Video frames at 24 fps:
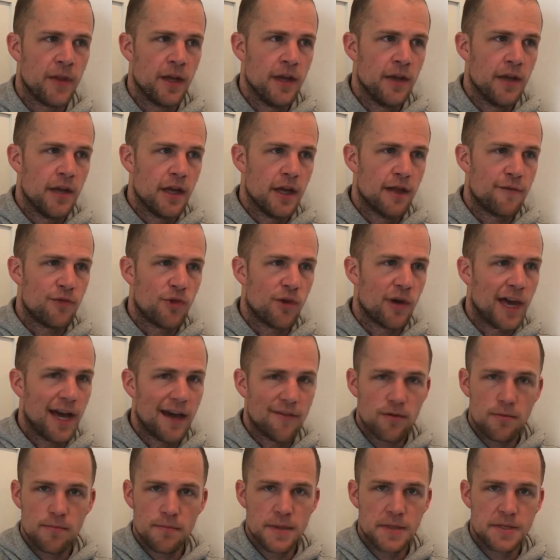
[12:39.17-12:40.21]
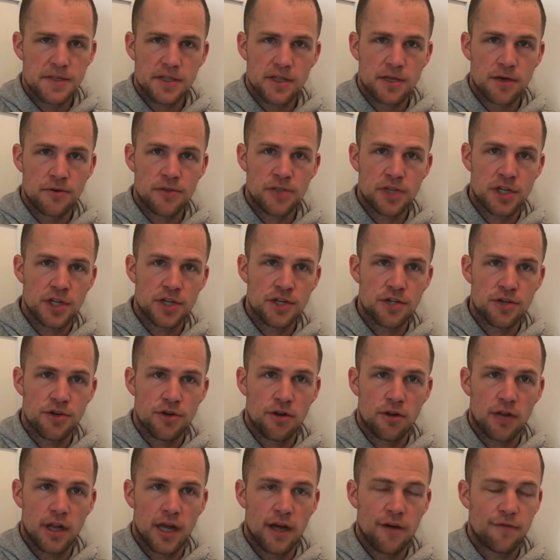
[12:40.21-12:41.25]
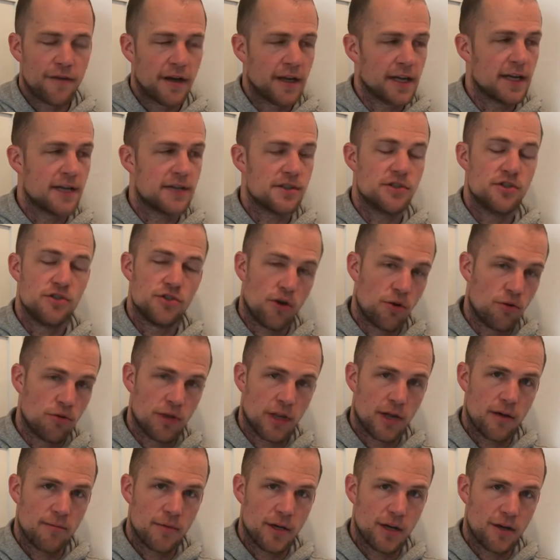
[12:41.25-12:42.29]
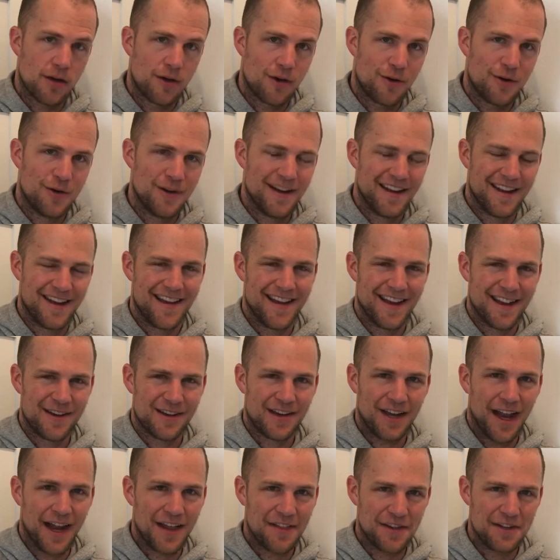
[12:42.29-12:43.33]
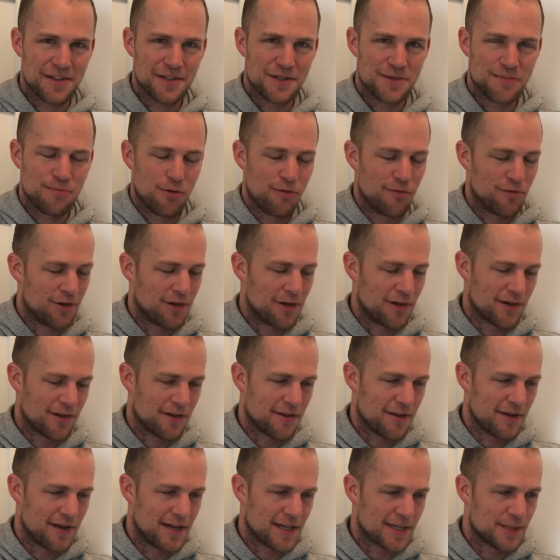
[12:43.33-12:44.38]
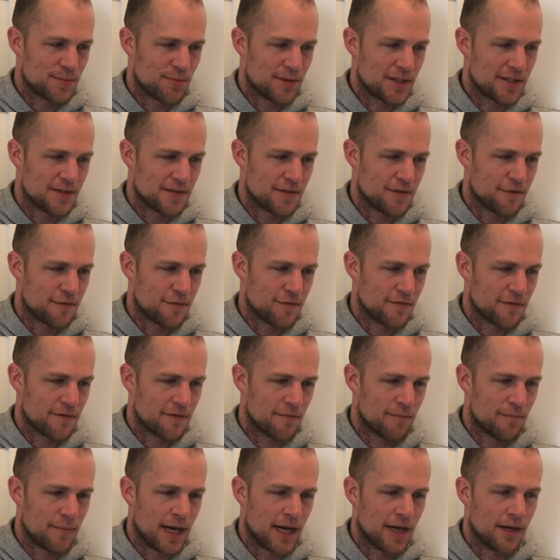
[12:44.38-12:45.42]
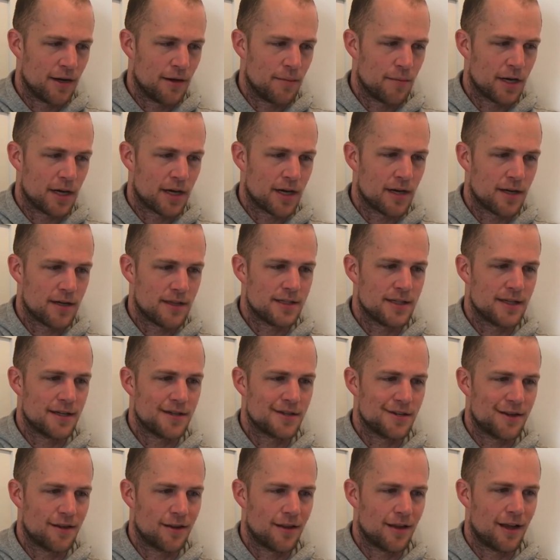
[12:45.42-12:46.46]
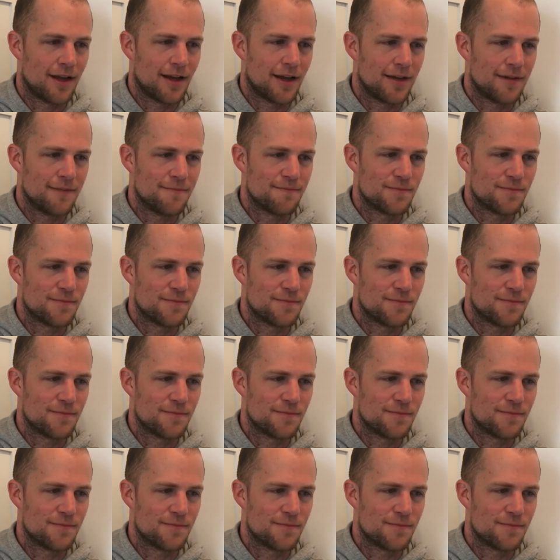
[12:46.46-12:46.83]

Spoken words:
If you haven't missed Coach Gish in your life, I guess don't let me know and kindly just move along to the next piece of mind-numbing content online.